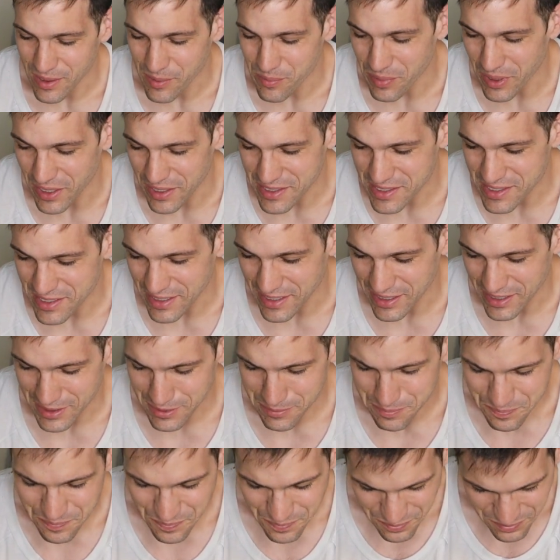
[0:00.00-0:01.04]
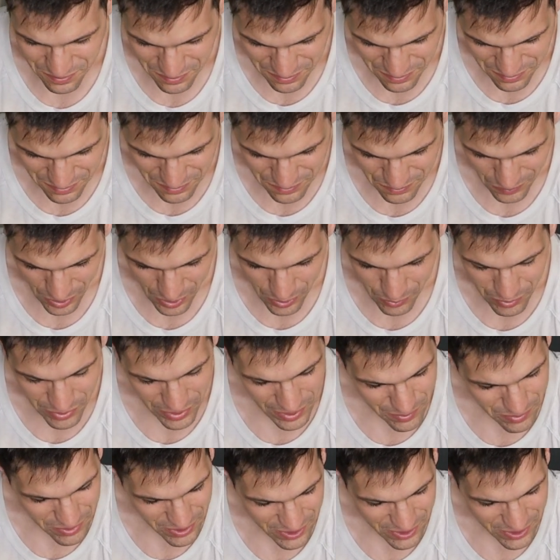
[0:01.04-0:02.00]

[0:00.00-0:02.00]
But with that